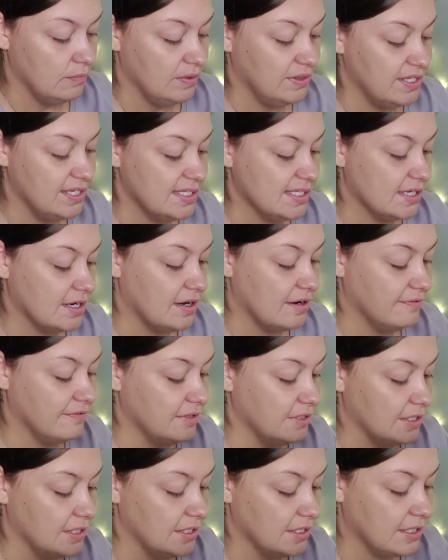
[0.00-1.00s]
with this
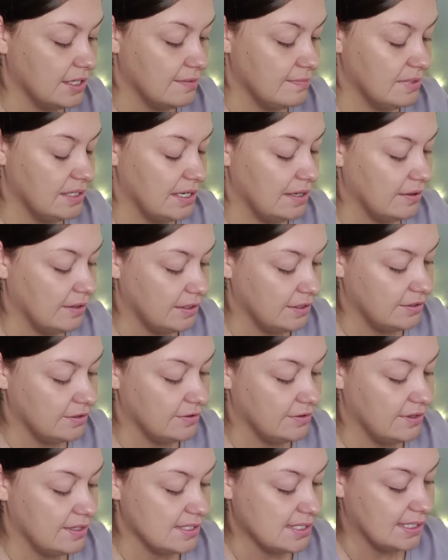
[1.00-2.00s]
coffin card coming out
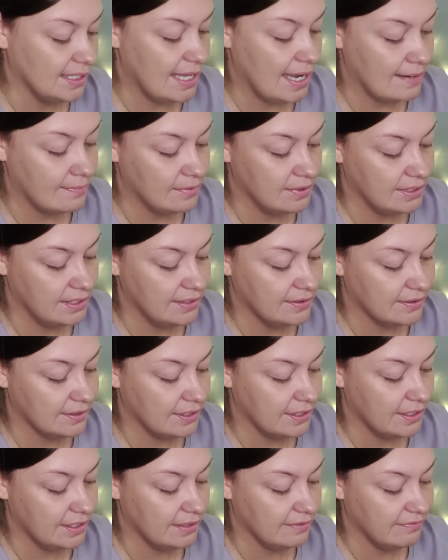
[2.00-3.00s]
under this labyrinth
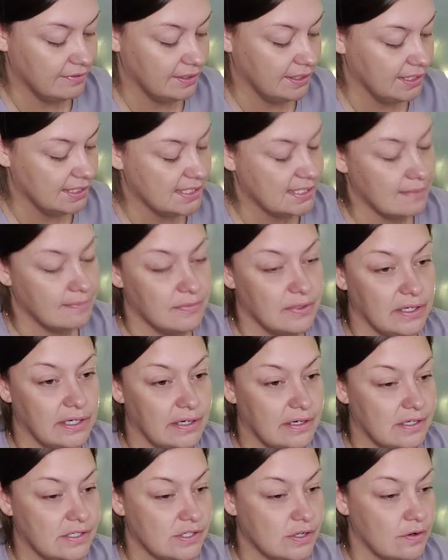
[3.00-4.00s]
card, I feel like something
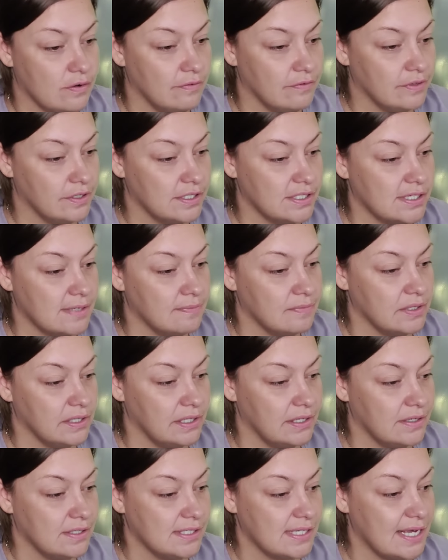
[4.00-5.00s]
here is over,
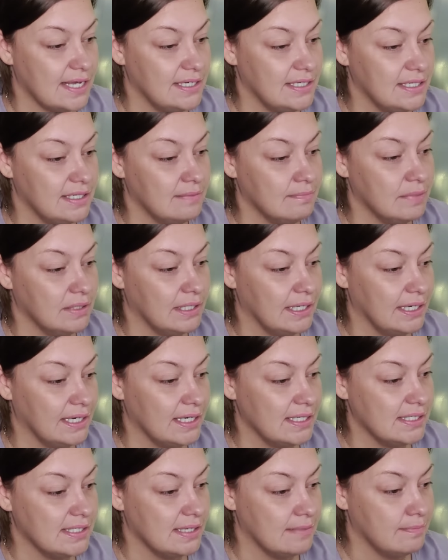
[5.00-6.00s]
something here is ending. But
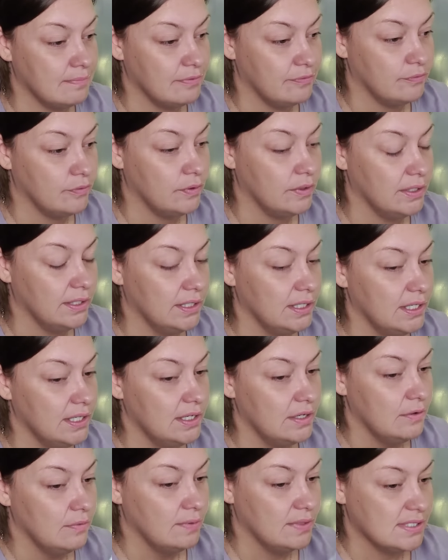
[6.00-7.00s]
like I said before,
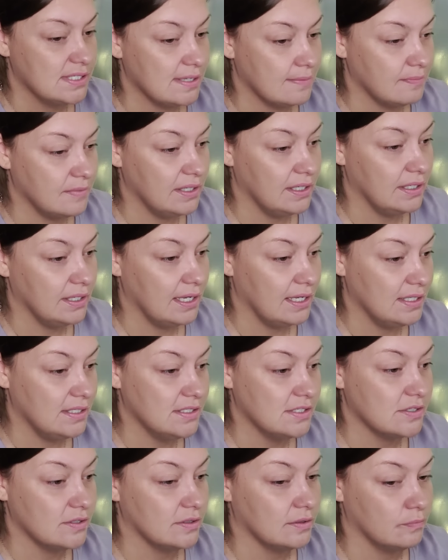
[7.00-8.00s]
when something
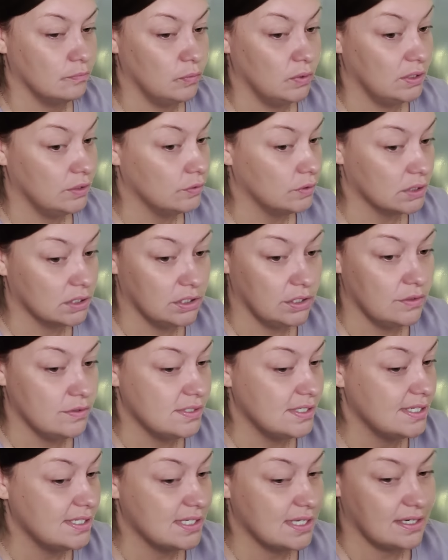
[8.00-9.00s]
ends or one door
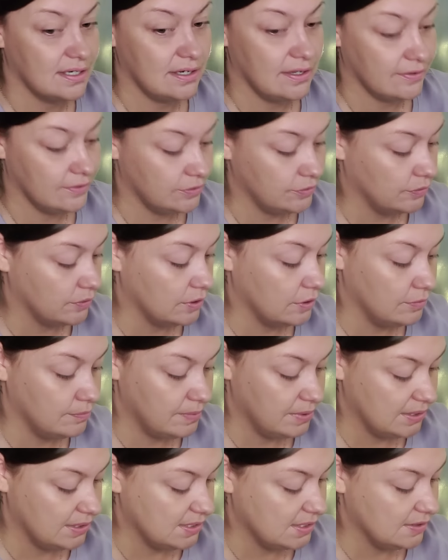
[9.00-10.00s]
closes, another door
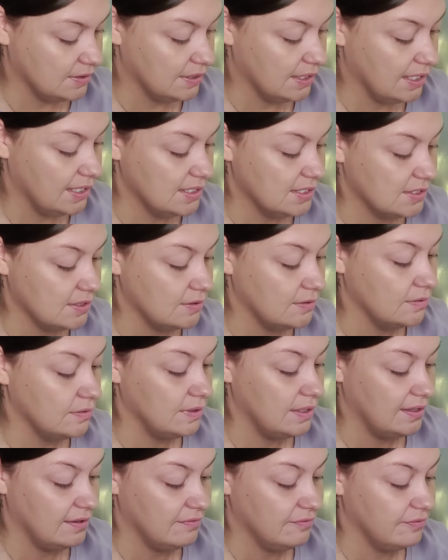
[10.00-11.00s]
opens. Okay.
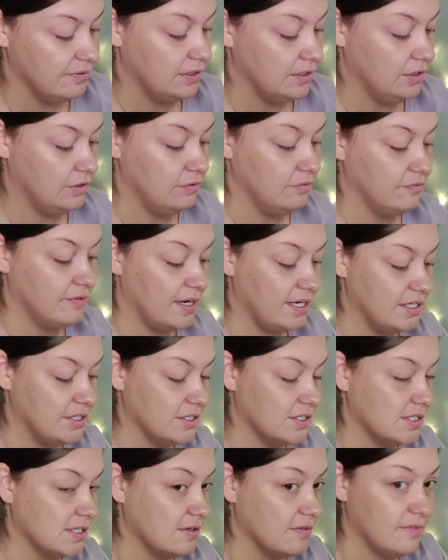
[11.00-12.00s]
So if you find
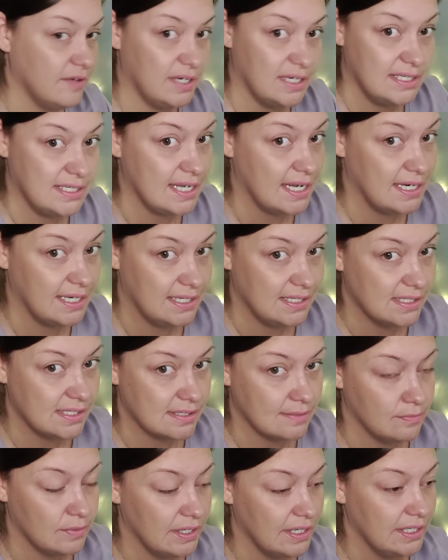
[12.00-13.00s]
yourself at a dead end
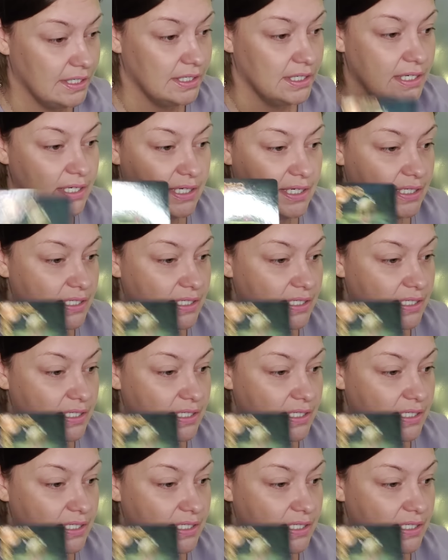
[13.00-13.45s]
somewhere,